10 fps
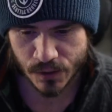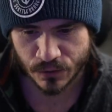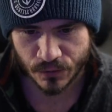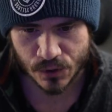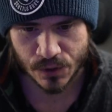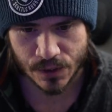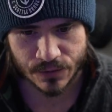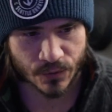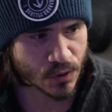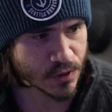So first things
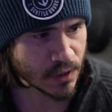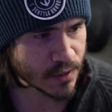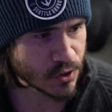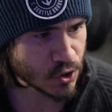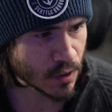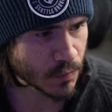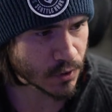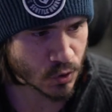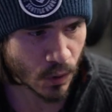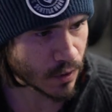first, let's jump
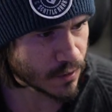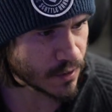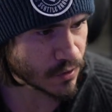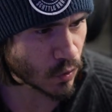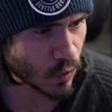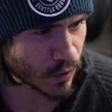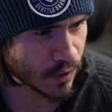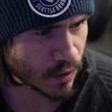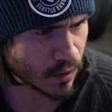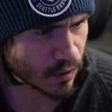into our Discord
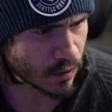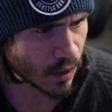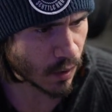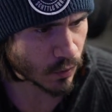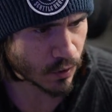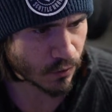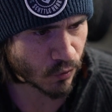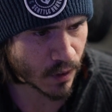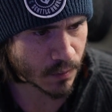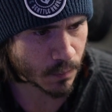here with our friend